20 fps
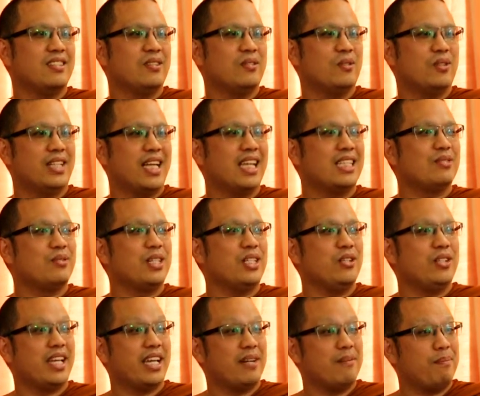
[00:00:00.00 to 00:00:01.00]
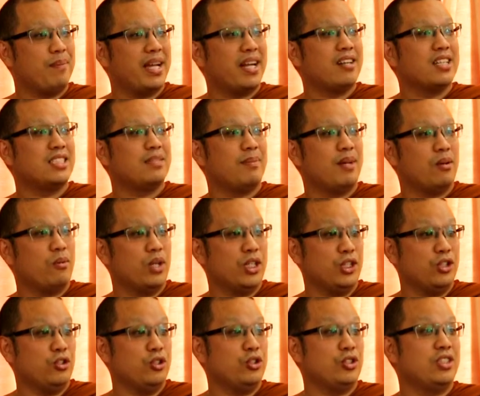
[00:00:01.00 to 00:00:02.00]
Well, that's when you get embarrassed about what
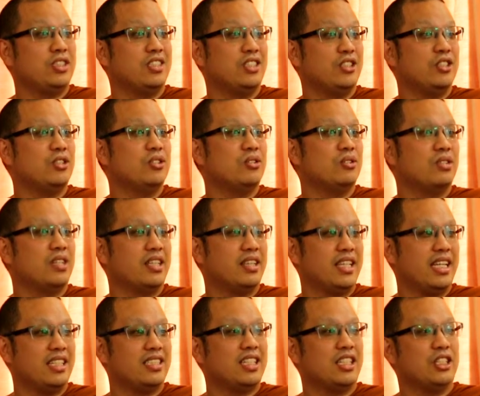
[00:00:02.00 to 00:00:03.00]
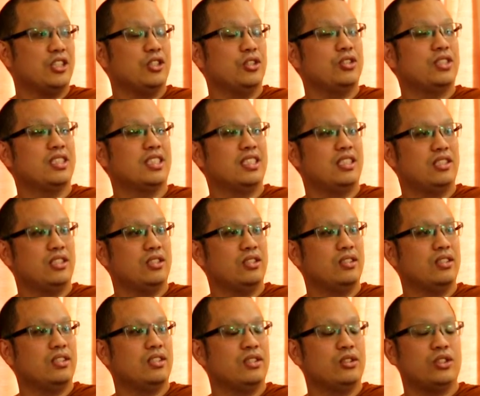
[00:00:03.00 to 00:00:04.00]
you used to do, the things that you
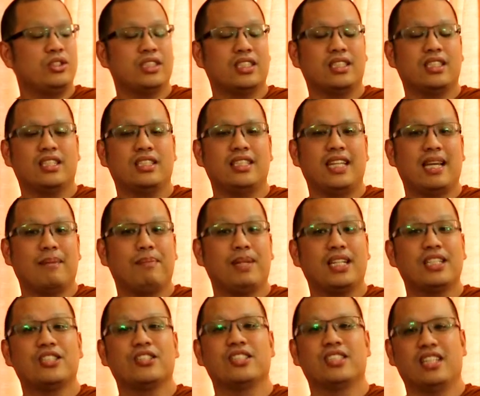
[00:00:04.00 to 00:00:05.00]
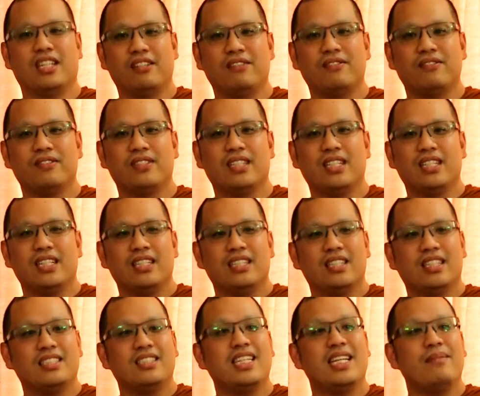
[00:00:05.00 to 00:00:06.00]
used to take pictures of.
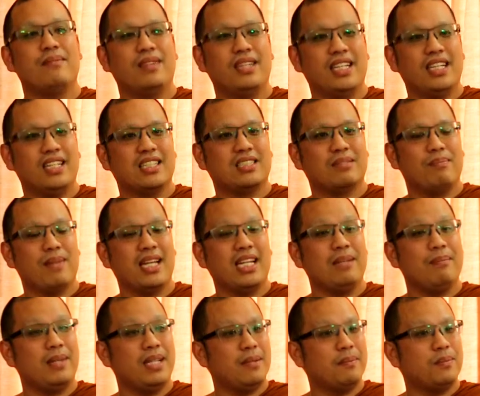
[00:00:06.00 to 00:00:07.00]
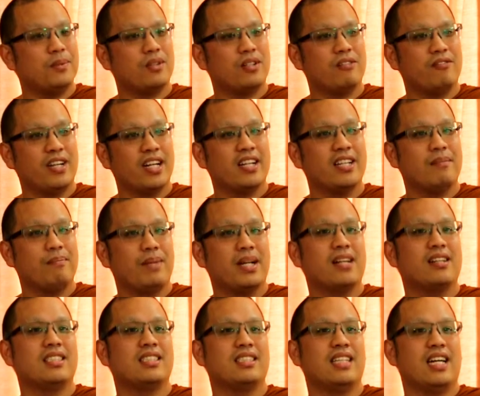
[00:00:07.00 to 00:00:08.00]
The same things. Many people are very
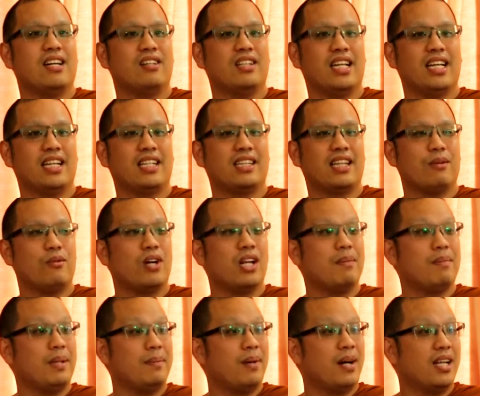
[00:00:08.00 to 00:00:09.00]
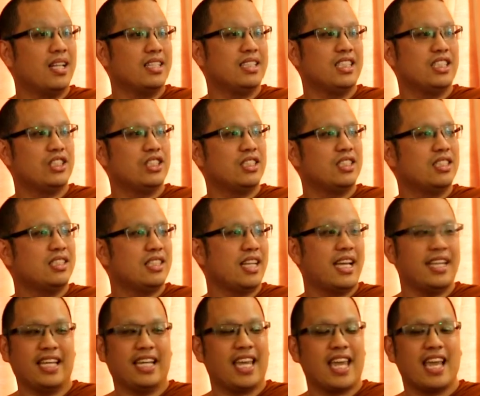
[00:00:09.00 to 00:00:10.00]
embarrassed now, like they want to be politicians
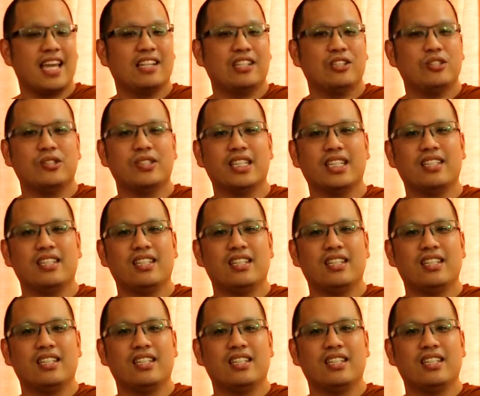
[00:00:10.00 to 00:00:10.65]
and they can't do it.